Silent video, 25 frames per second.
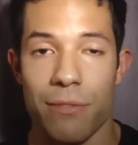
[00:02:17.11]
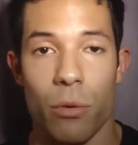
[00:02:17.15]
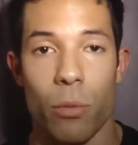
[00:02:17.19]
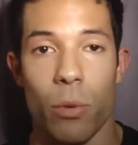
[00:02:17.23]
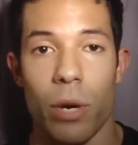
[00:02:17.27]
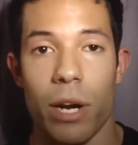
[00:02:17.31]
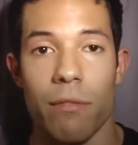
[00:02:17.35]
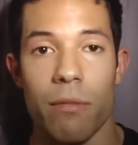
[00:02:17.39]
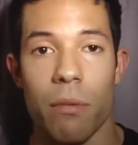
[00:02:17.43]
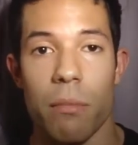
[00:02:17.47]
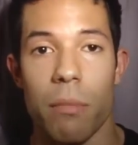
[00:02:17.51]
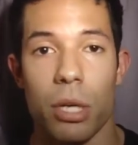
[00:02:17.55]

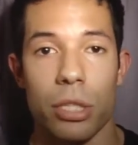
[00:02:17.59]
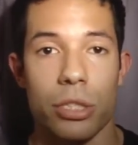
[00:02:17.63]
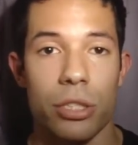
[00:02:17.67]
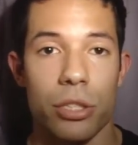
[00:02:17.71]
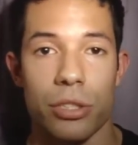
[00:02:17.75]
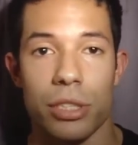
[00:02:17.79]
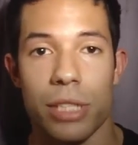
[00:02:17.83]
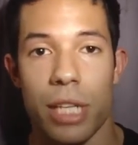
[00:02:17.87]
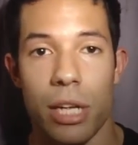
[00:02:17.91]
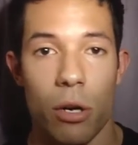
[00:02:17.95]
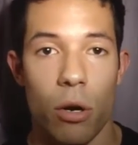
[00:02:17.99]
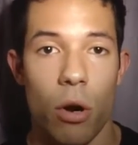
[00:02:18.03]
whatever muscles
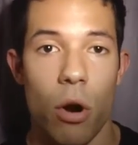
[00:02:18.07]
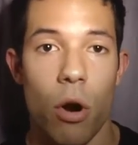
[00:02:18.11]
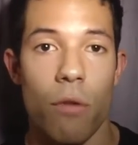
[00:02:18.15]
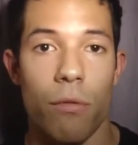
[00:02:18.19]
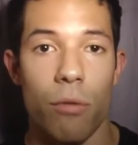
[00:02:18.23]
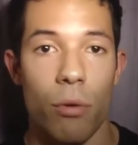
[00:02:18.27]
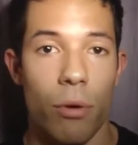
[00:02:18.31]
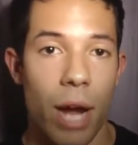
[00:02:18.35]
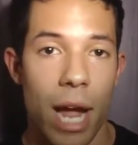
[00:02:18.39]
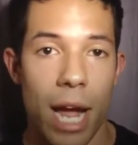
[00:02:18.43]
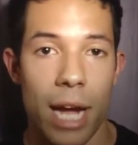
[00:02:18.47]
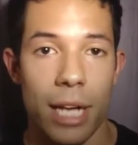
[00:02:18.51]
that are
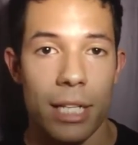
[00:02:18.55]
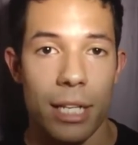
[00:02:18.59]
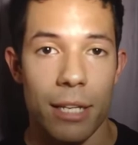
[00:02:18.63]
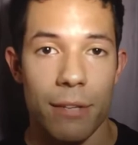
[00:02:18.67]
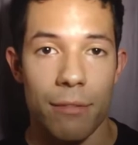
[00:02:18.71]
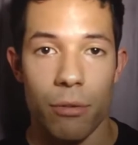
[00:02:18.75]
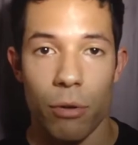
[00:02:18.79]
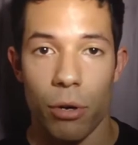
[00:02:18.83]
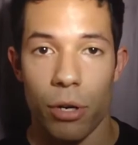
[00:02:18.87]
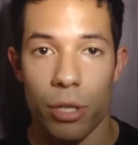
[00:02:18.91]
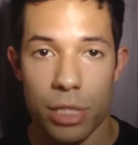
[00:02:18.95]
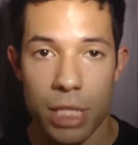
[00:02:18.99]
overactive
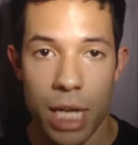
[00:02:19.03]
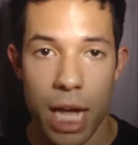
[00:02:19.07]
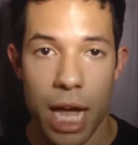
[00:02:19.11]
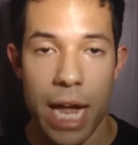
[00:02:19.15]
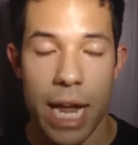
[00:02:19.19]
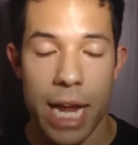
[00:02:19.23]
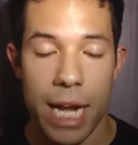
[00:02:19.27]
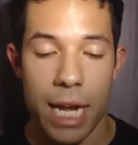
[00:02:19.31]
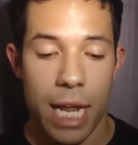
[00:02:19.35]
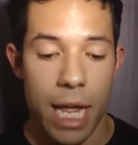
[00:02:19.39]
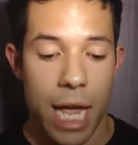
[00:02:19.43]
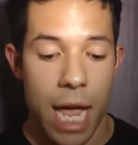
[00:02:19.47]
or
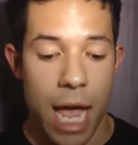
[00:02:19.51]
tight,